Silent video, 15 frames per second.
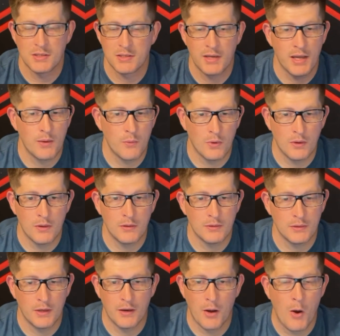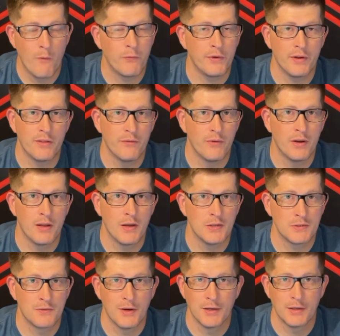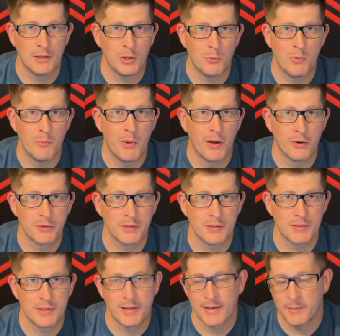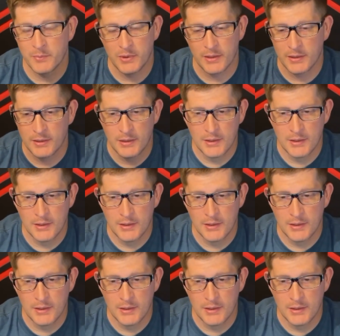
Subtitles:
day one. Yeah, hopefully the video has gotten a little bit better since then, but